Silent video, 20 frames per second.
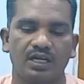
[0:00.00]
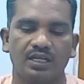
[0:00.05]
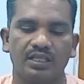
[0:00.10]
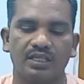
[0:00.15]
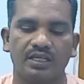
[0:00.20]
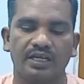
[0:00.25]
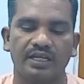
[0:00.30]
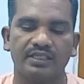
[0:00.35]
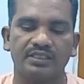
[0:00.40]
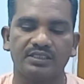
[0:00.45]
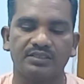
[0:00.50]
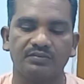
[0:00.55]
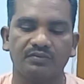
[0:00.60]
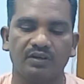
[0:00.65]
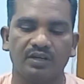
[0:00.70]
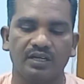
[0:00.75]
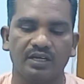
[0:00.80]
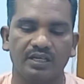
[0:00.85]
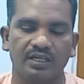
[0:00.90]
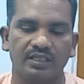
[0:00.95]
And the next
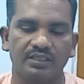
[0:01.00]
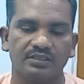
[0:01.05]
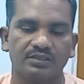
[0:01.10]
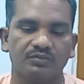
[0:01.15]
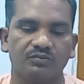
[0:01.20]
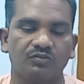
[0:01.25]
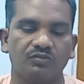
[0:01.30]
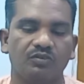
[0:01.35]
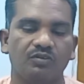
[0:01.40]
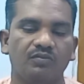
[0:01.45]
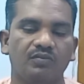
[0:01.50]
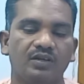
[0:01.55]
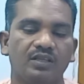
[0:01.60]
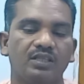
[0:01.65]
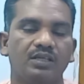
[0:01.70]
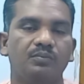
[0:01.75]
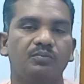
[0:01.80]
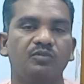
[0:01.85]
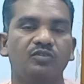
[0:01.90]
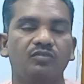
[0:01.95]
one is over
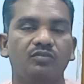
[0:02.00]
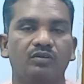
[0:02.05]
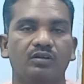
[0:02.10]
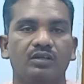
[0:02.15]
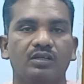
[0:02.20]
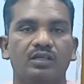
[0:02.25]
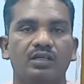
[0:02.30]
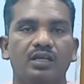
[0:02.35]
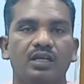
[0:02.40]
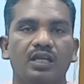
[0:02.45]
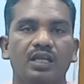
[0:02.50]
the moon.